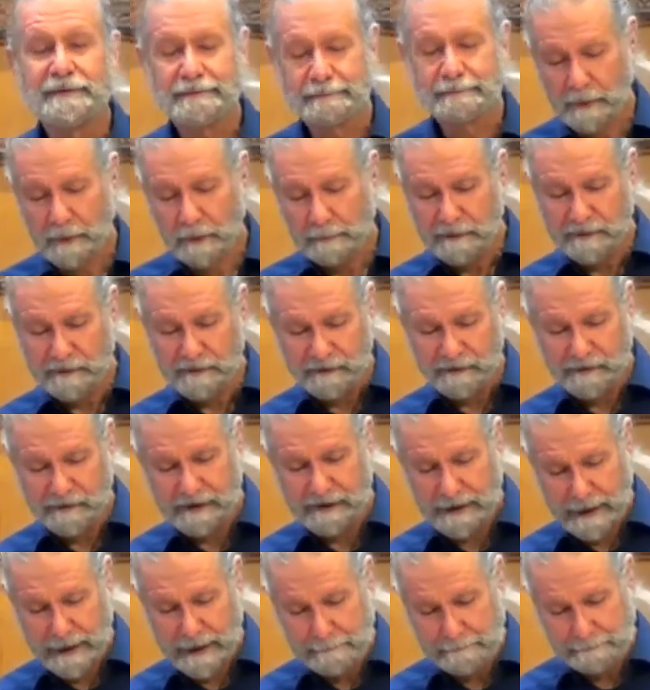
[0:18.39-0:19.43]
purposes
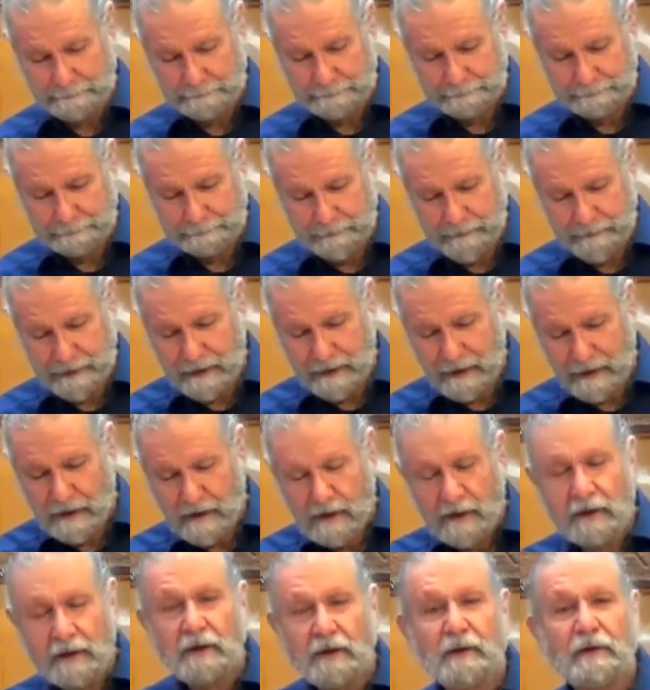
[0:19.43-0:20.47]
today.
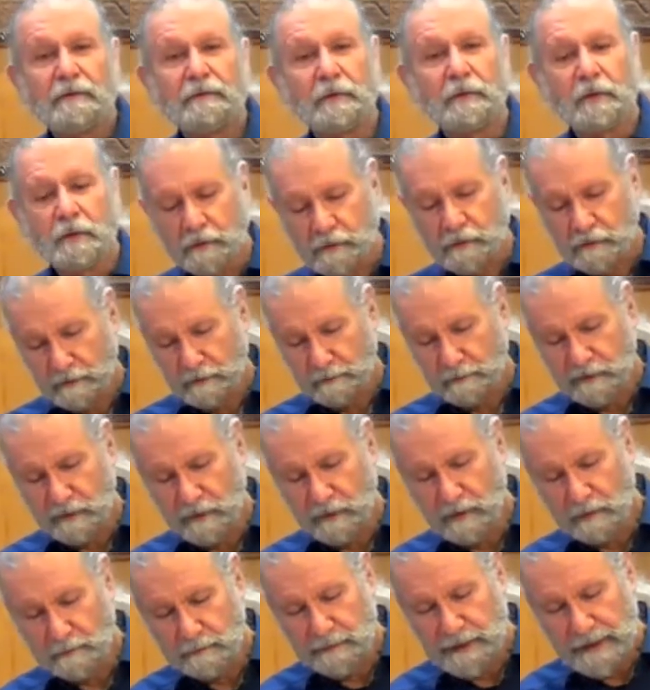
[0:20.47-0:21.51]
First, from
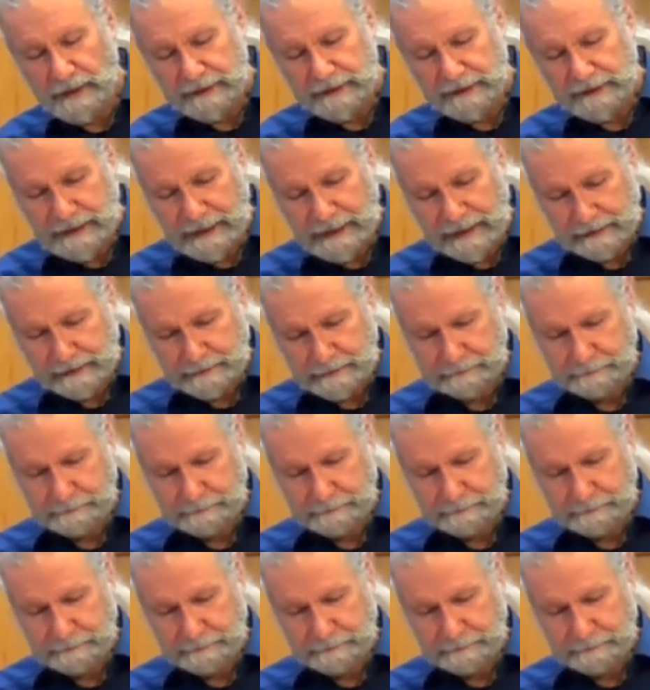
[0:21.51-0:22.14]
Psalm 98